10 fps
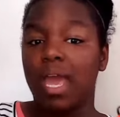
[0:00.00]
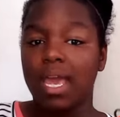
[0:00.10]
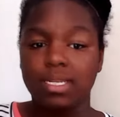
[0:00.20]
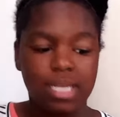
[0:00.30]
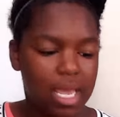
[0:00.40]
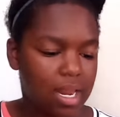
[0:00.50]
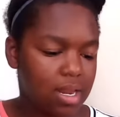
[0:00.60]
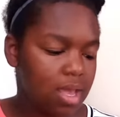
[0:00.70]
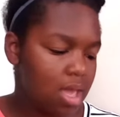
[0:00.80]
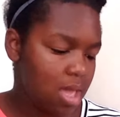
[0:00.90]
hand
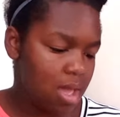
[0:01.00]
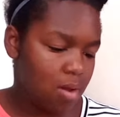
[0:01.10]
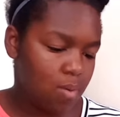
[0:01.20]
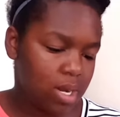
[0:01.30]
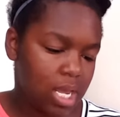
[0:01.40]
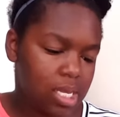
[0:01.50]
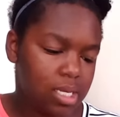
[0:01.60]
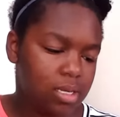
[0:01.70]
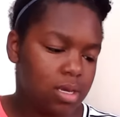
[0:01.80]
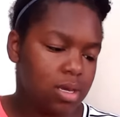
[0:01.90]
in when I
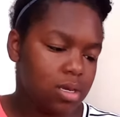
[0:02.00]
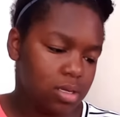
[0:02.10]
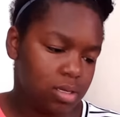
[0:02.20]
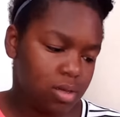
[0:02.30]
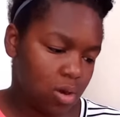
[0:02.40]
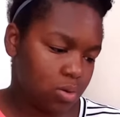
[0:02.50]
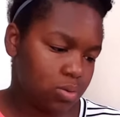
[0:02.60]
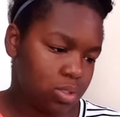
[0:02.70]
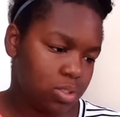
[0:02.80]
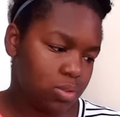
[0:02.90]
go
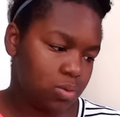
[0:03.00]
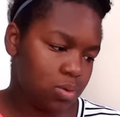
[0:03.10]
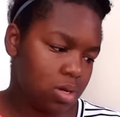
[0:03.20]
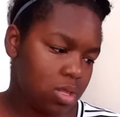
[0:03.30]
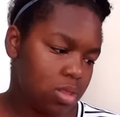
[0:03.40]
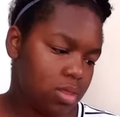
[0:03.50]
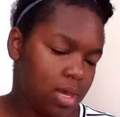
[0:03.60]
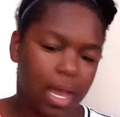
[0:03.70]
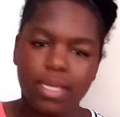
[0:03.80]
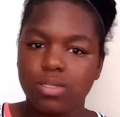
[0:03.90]
to the
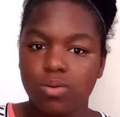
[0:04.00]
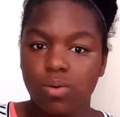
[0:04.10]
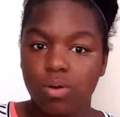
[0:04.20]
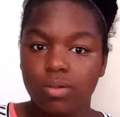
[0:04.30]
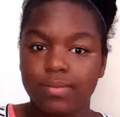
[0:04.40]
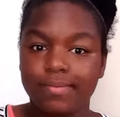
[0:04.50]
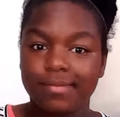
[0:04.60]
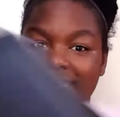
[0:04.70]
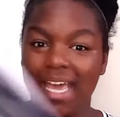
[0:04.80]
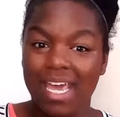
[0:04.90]
high school
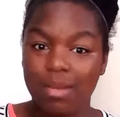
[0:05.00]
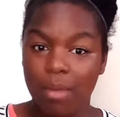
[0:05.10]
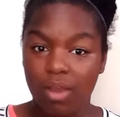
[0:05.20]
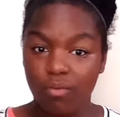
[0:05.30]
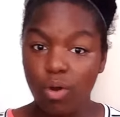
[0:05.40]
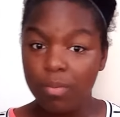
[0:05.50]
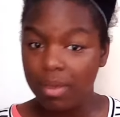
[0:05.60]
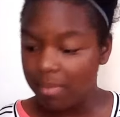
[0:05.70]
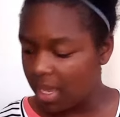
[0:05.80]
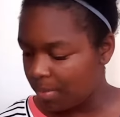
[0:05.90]
to hand in my
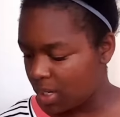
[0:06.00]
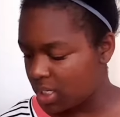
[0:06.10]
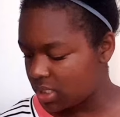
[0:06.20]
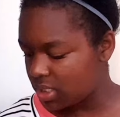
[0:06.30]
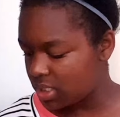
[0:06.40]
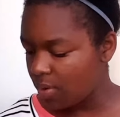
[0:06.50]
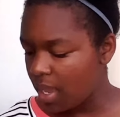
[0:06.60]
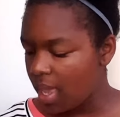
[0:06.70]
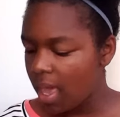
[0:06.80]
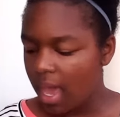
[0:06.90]
enrollment paper, so
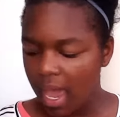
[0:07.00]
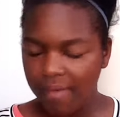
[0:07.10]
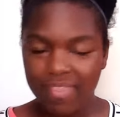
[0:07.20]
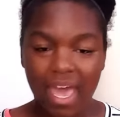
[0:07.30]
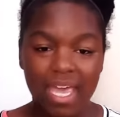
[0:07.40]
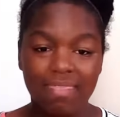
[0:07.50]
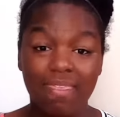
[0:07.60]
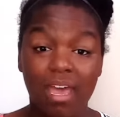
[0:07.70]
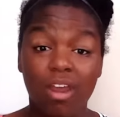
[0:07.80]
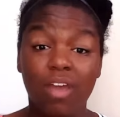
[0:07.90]
I have that in
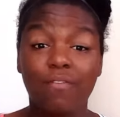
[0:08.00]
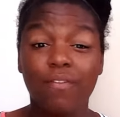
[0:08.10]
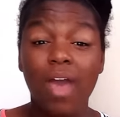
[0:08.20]
there. If